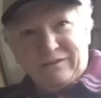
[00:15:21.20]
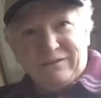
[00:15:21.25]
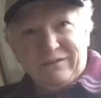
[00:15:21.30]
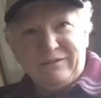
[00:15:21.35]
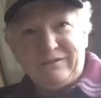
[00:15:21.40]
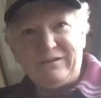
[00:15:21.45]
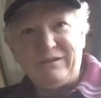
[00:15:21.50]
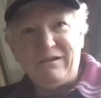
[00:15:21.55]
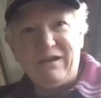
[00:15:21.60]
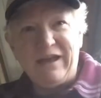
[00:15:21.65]

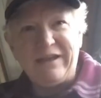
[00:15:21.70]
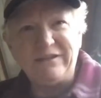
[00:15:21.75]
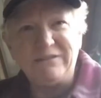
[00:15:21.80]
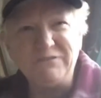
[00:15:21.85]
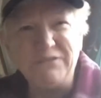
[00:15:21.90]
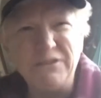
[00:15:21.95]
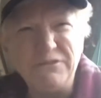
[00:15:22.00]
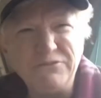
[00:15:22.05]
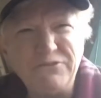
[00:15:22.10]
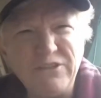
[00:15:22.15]
So I
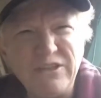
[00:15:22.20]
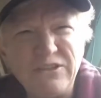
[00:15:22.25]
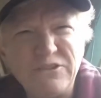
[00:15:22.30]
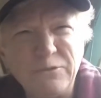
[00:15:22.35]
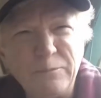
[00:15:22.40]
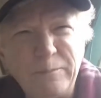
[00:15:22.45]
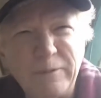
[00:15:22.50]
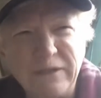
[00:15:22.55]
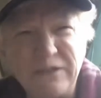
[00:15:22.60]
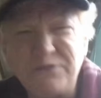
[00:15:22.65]
don't know. Geez,
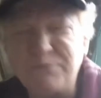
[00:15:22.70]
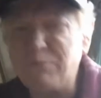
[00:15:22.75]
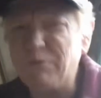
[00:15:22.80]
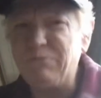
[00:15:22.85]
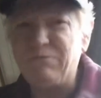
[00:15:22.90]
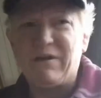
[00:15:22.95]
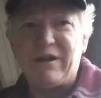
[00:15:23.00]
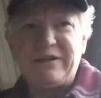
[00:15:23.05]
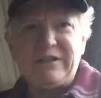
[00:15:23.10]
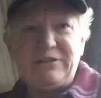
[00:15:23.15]
oh Pete, we're
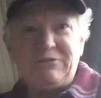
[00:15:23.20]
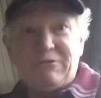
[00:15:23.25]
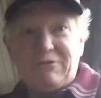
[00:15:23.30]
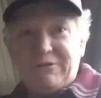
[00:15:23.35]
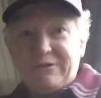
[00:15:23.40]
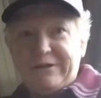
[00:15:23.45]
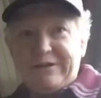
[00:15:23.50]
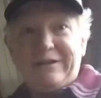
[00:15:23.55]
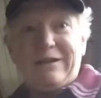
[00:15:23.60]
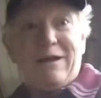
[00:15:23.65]
running
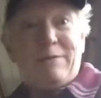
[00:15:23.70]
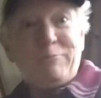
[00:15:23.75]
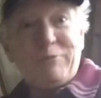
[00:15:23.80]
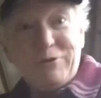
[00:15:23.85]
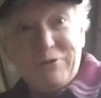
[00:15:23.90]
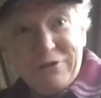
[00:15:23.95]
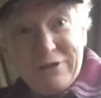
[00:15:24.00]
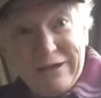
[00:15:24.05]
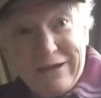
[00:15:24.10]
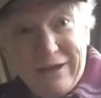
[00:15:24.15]
on, and I'm
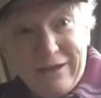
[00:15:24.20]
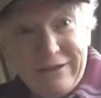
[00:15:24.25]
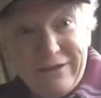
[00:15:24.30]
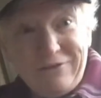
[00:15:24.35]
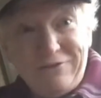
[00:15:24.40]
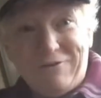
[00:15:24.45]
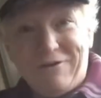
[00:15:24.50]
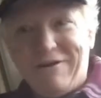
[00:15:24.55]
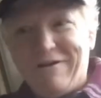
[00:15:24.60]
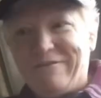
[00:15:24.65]
gonna cut
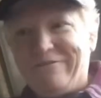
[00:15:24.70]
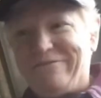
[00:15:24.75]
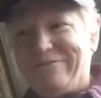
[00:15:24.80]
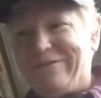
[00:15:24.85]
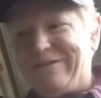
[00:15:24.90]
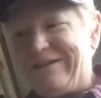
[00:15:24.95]
it off.